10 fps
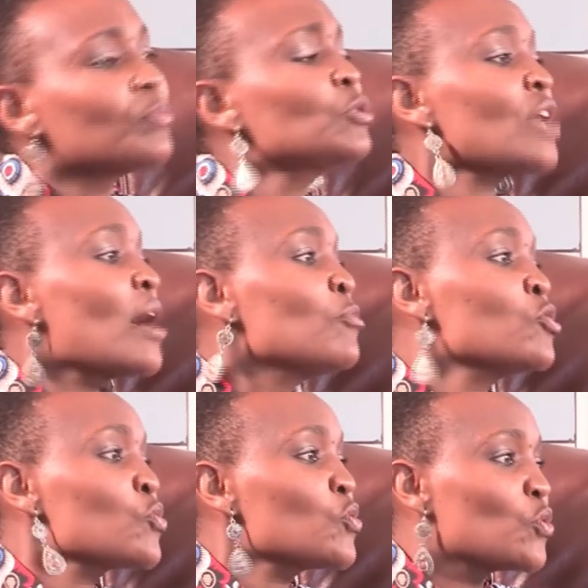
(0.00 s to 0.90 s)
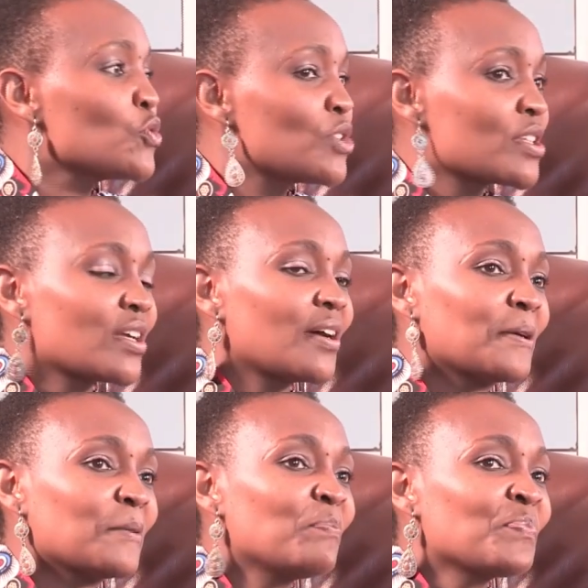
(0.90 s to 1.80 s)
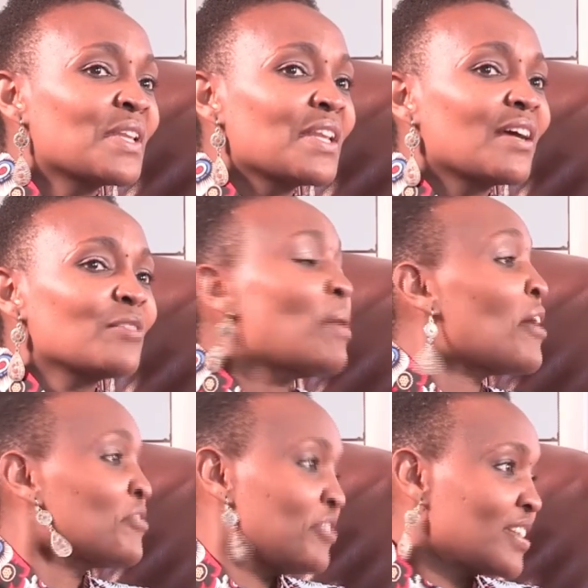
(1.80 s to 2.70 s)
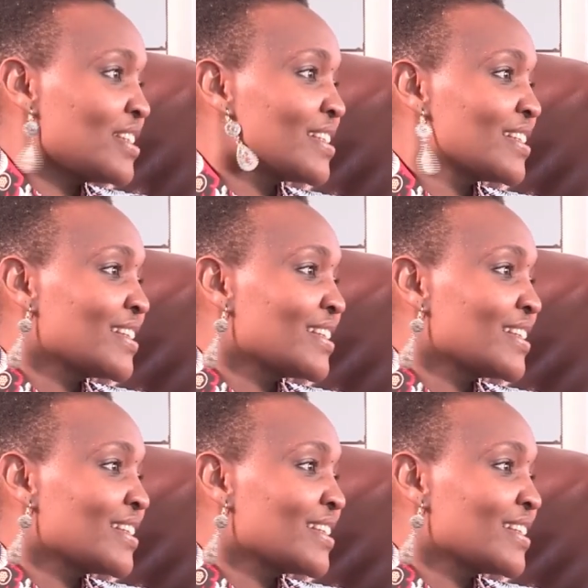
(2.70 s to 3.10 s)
because I'm also not perfect.